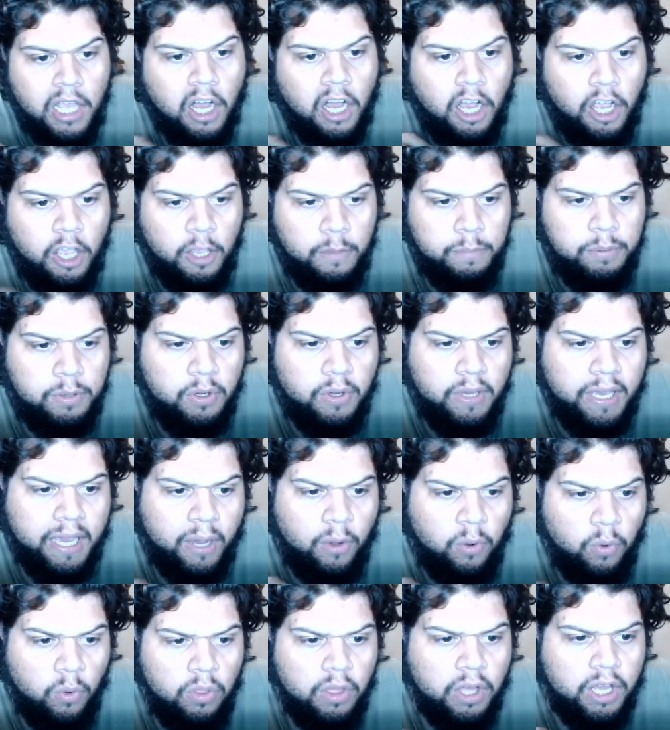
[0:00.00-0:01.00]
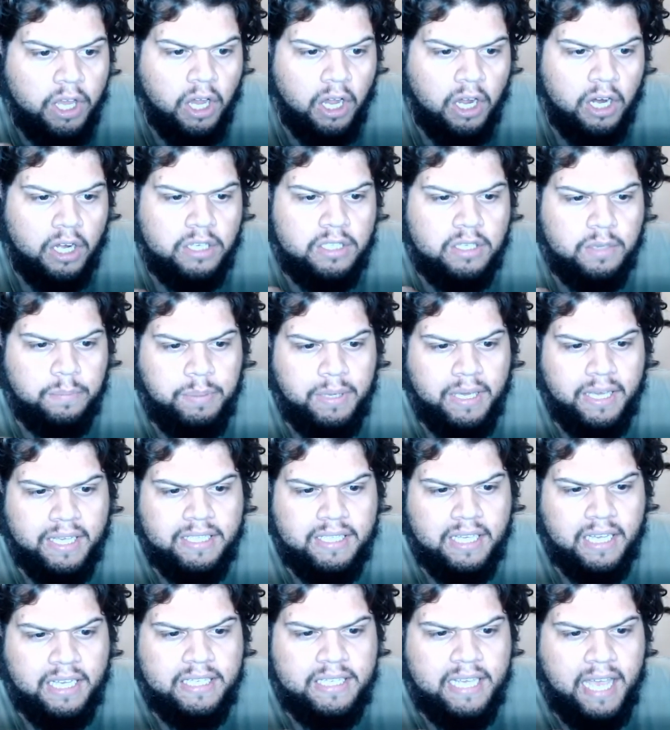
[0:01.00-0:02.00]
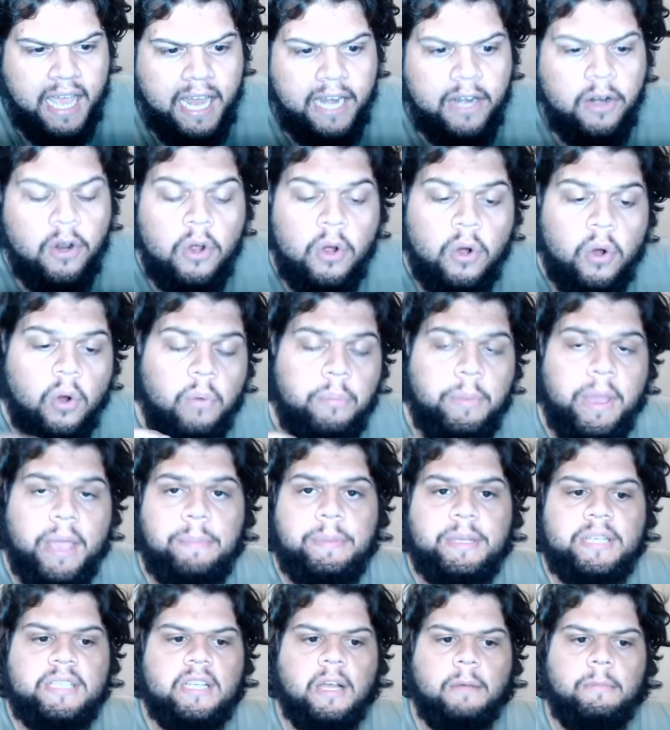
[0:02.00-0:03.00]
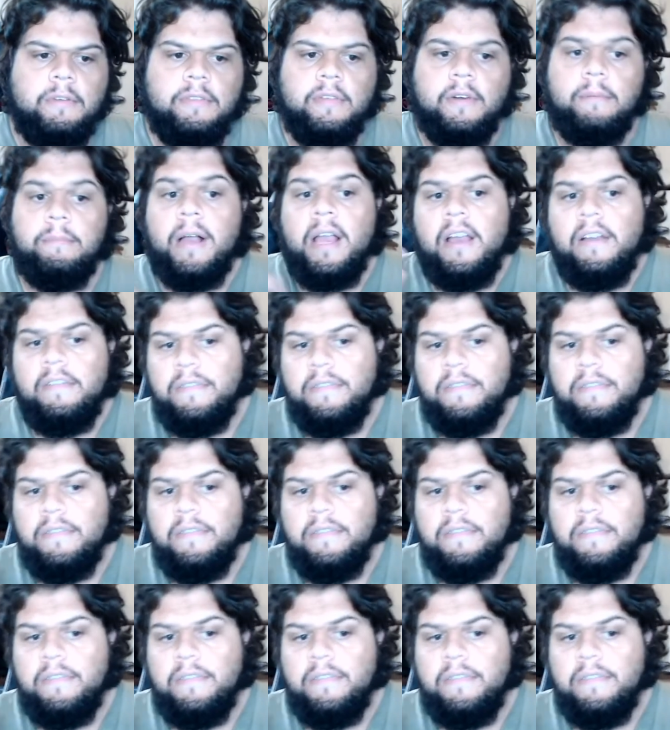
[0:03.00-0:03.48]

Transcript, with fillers: I hope you can get all the cards at PSA 10, or maybe some of them.